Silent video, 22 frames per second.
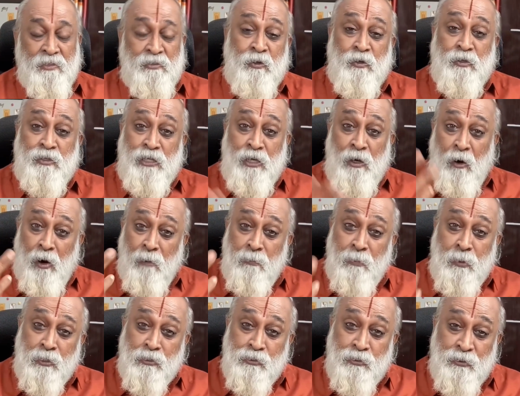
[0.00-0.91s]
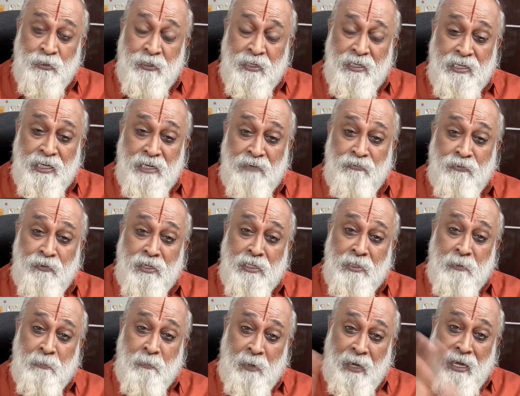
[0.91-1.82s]
So the opportunity
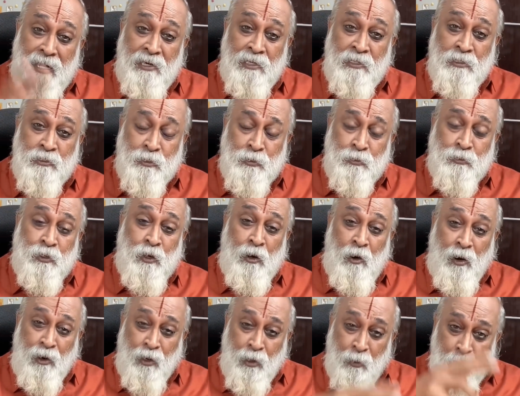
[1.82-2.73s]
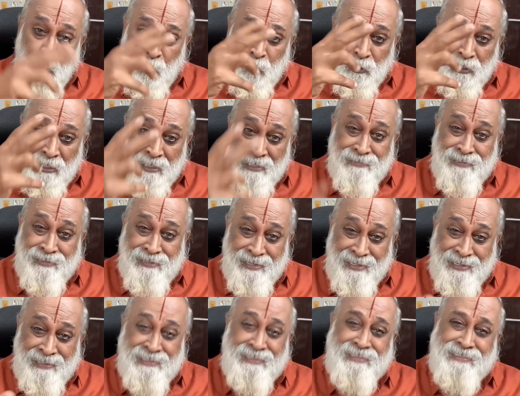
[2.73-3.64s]
for the parents to talk about
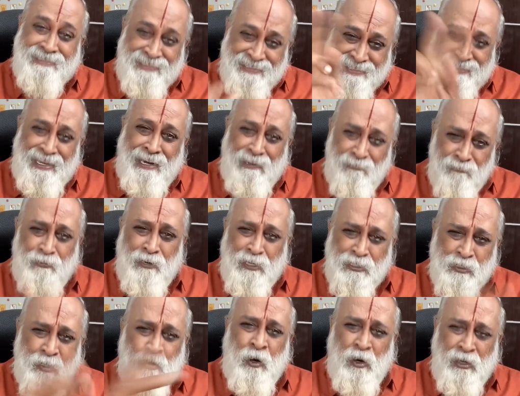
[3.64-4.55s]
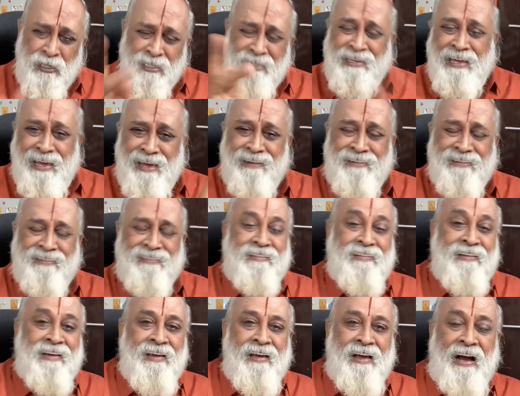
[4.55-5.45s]
it itself was not
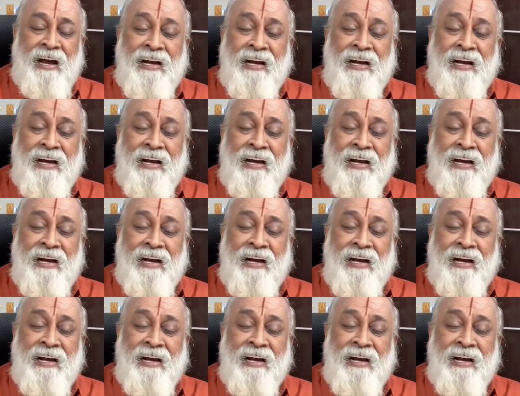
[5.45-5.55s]
there.